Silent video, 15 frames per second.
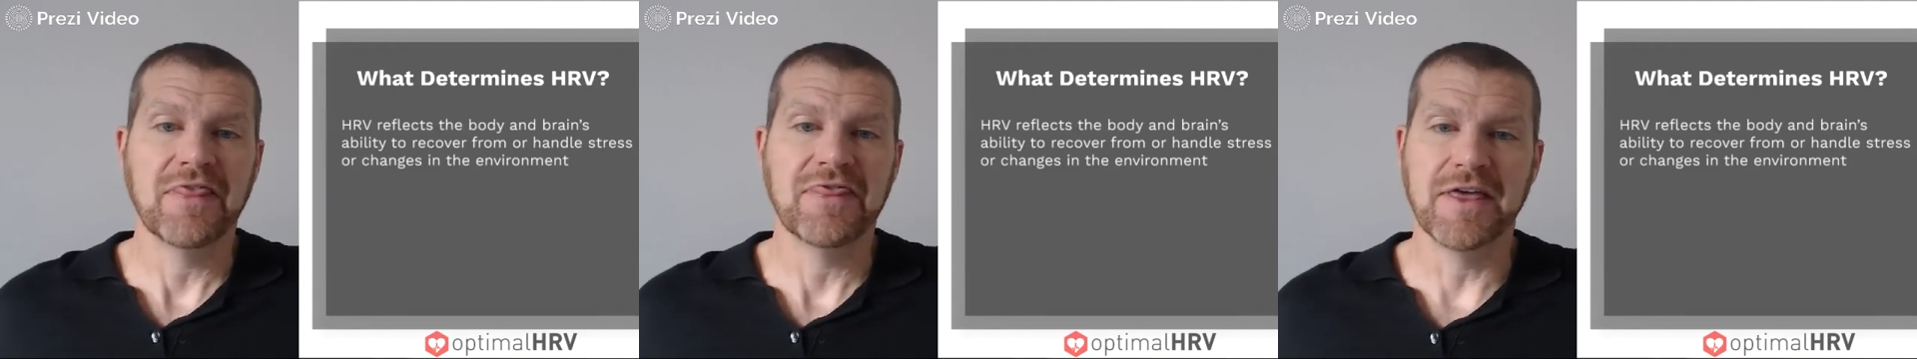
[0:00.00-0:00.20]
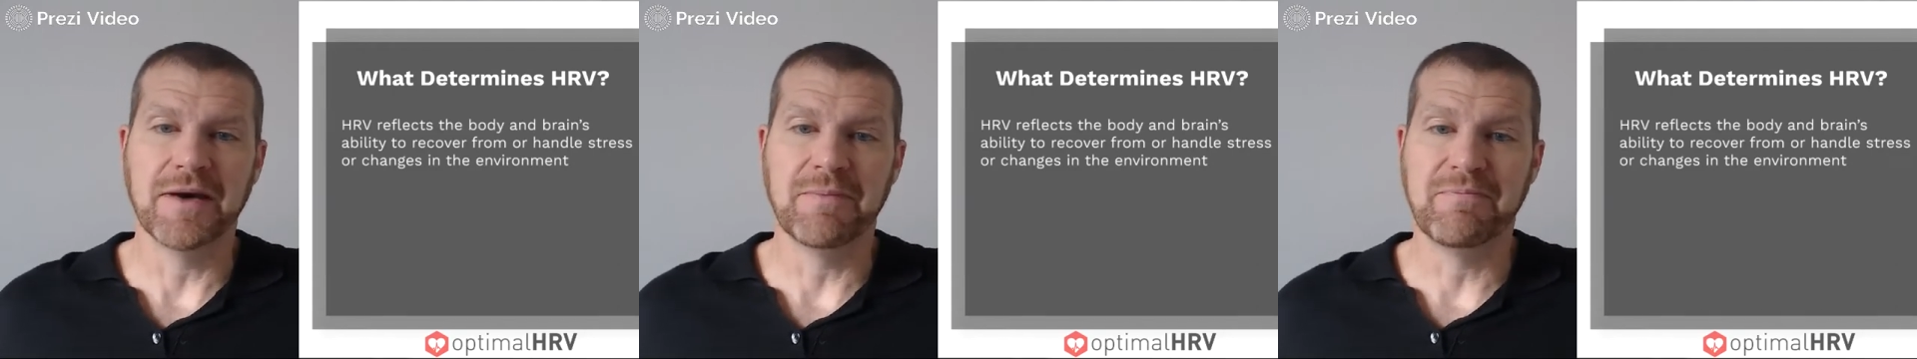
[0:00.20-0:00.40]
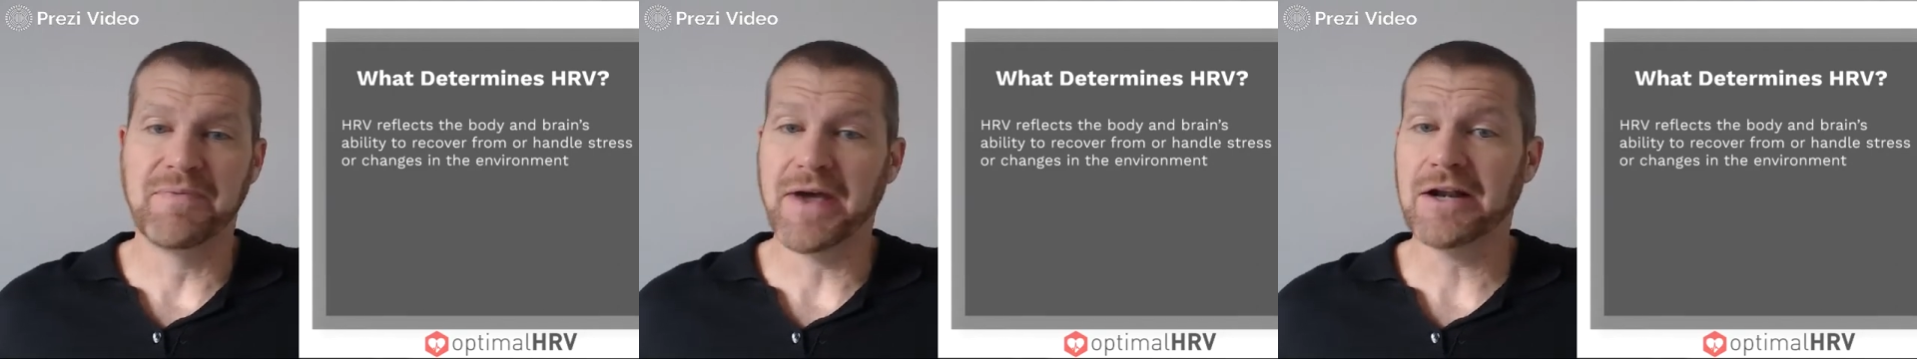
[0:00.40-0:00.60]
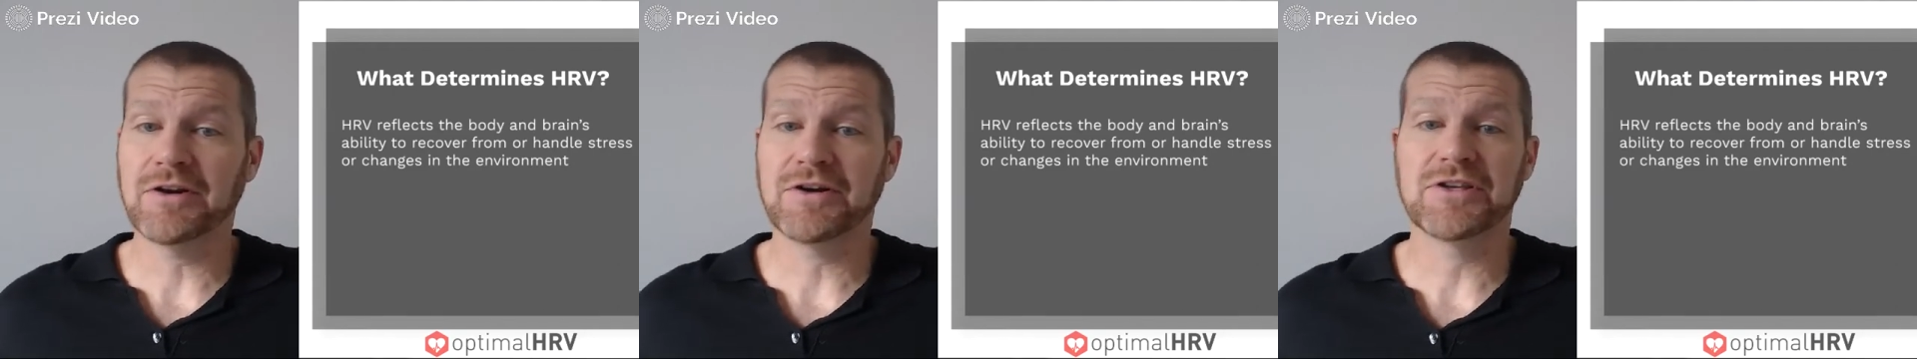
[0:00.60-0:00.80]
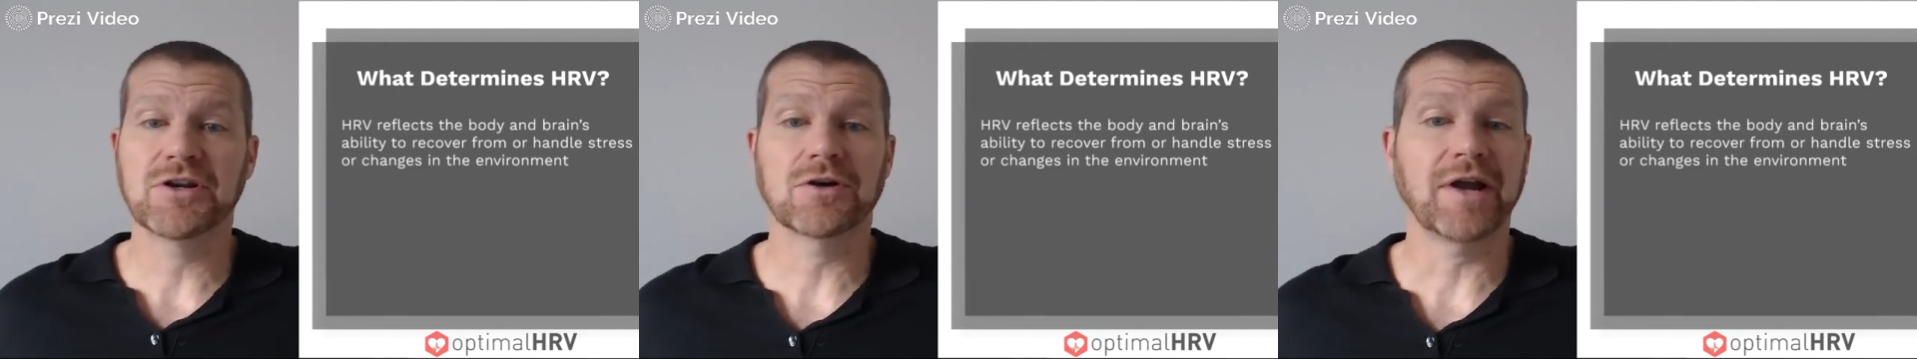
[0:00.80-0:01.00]
the
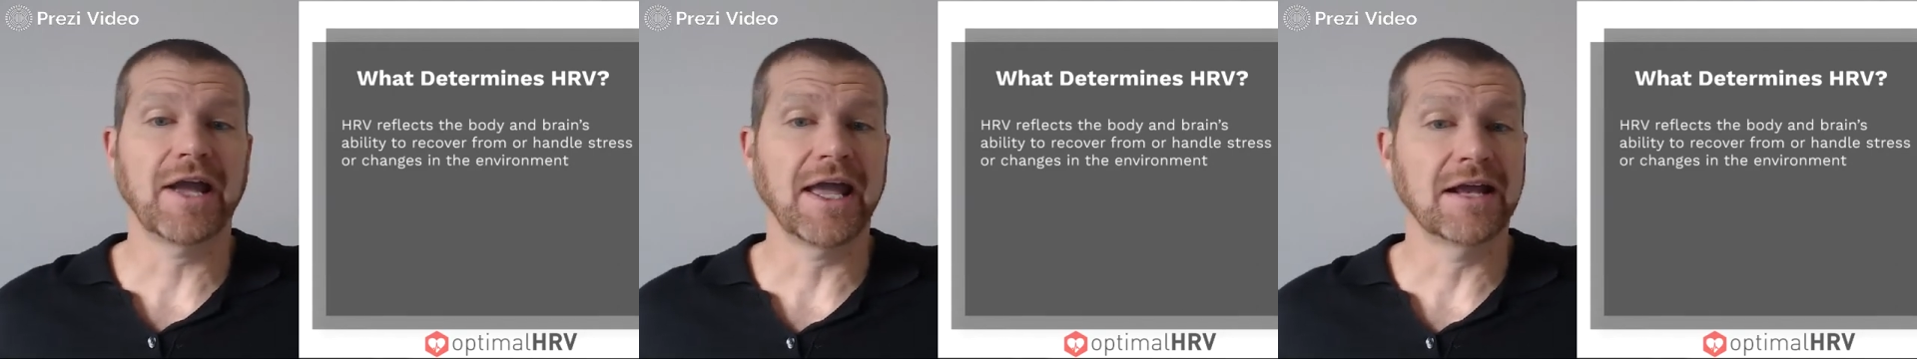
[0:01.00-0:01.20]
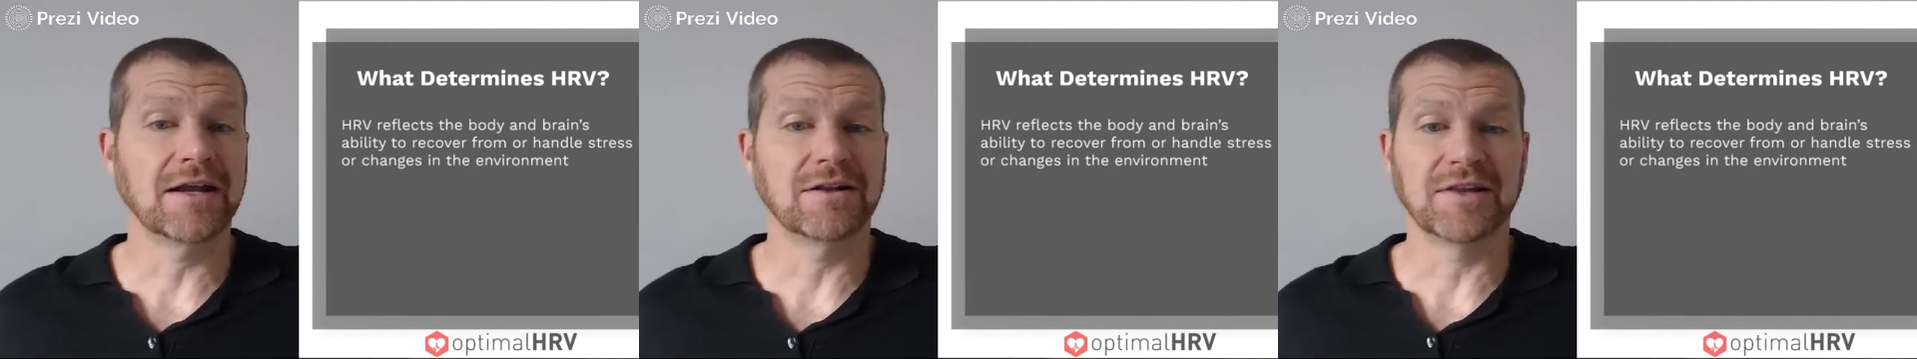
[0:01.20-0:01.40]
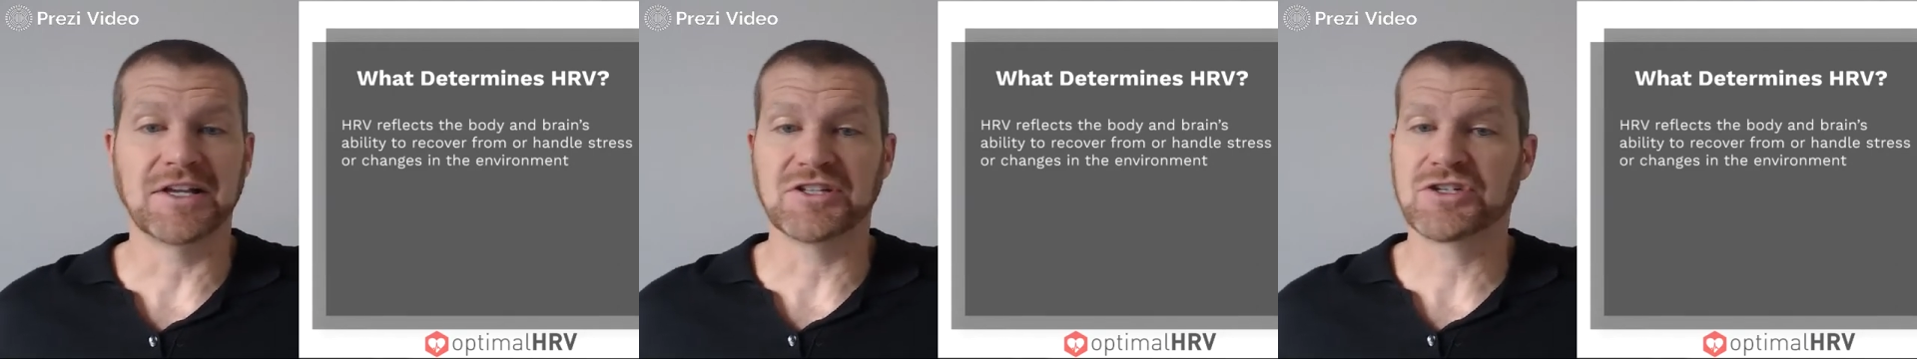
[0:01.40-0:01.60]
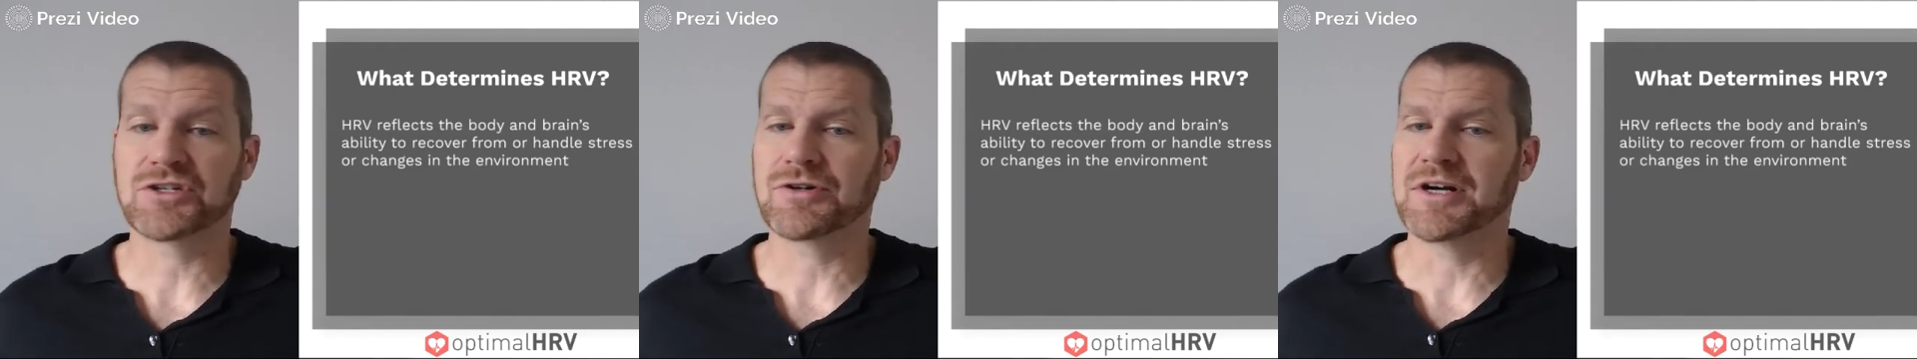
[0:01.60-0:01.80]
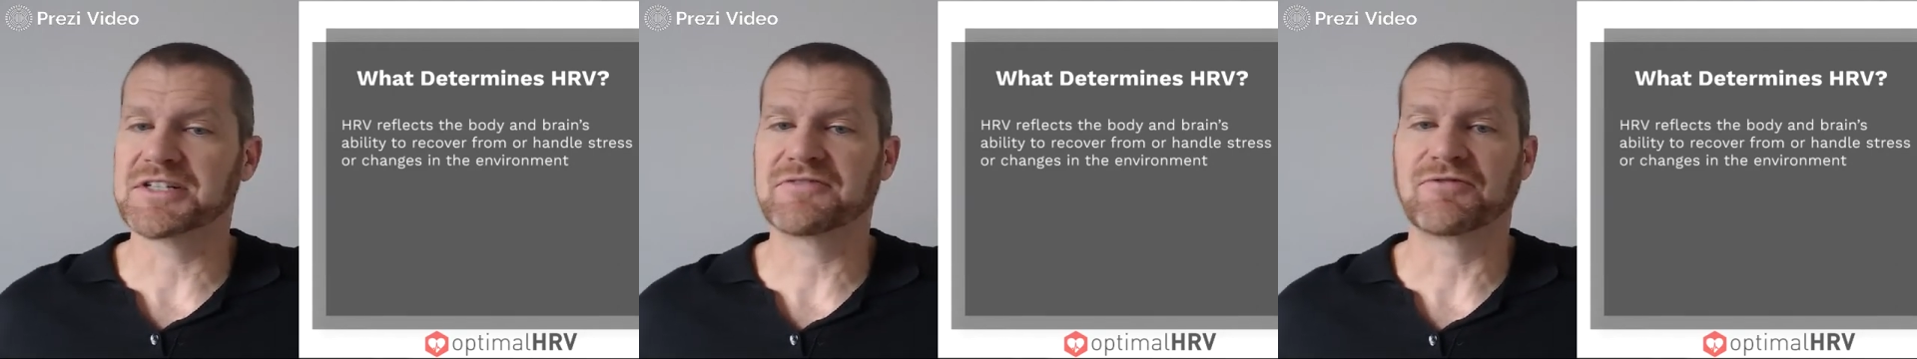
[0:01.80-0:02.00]
better you're handling
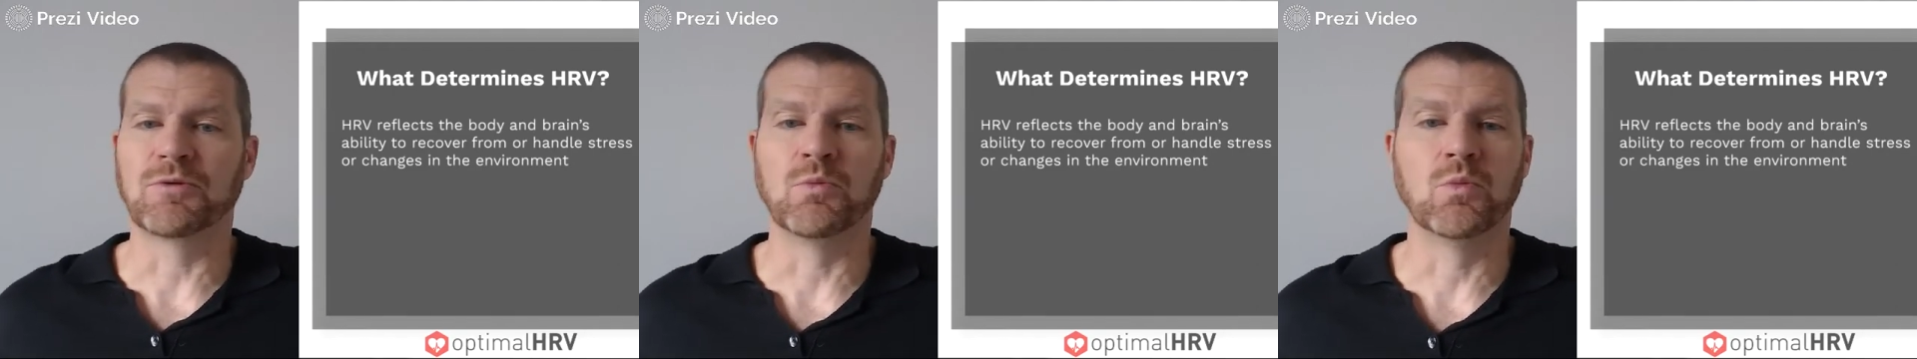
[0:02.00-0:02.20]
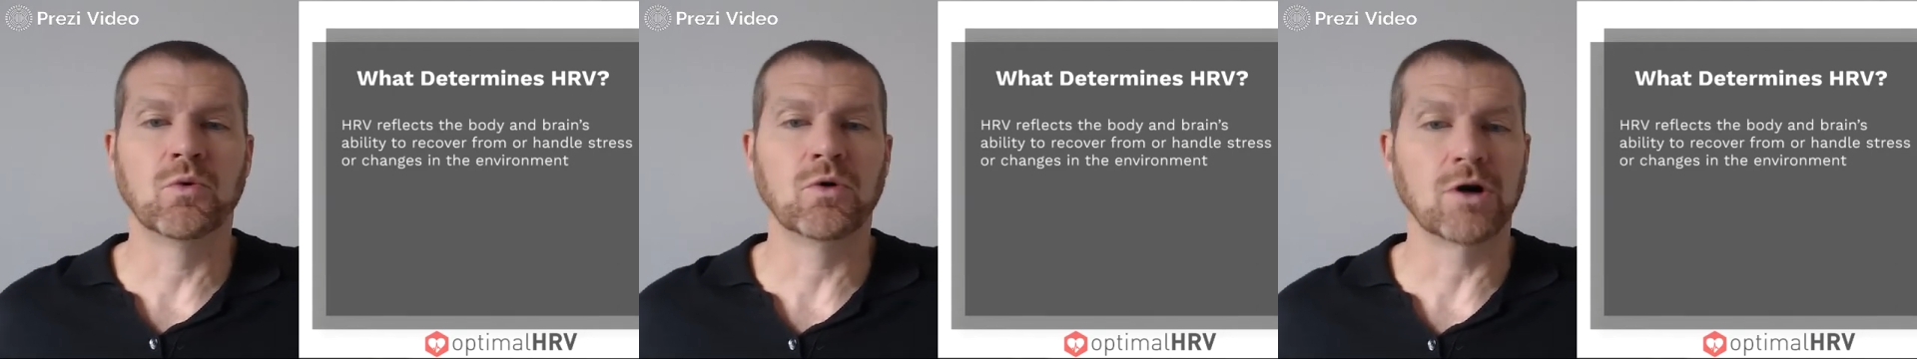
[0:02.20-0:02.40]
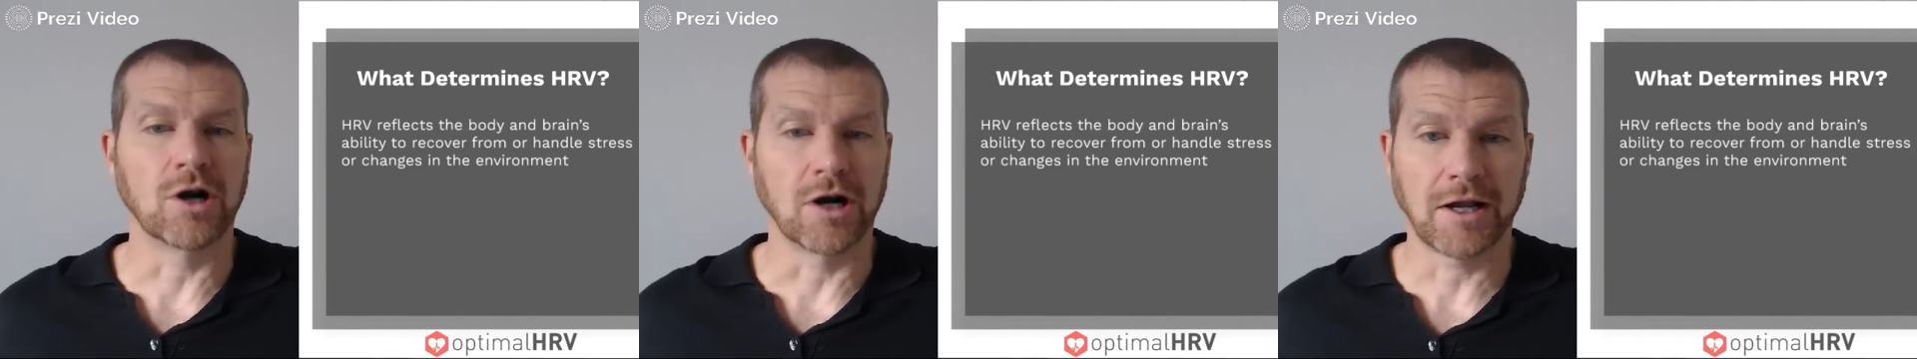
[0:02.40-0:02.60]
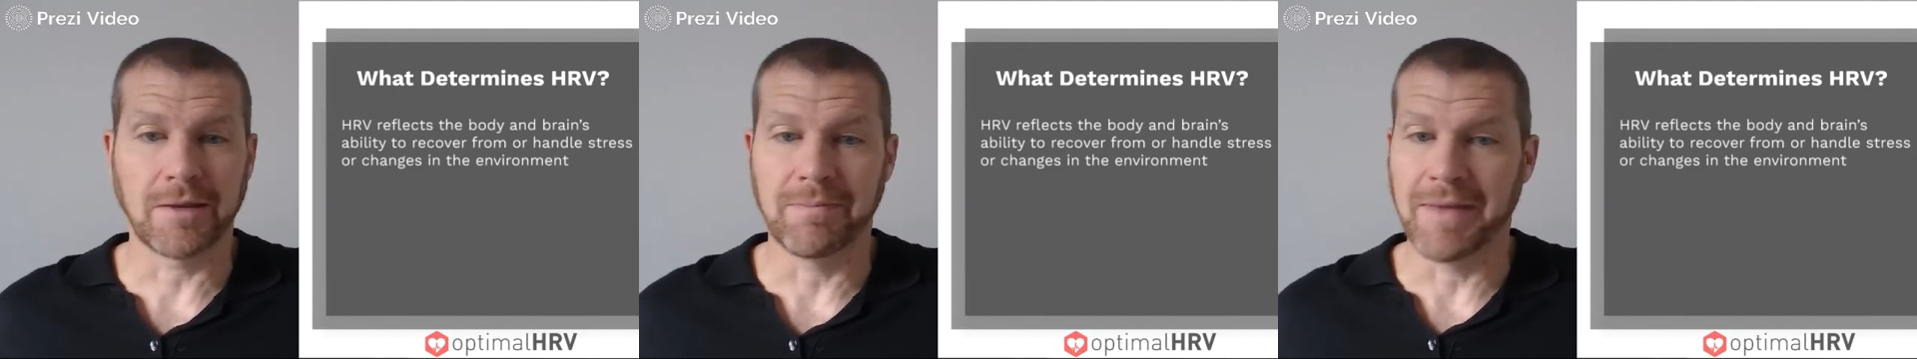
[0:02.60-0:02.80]
stress from work,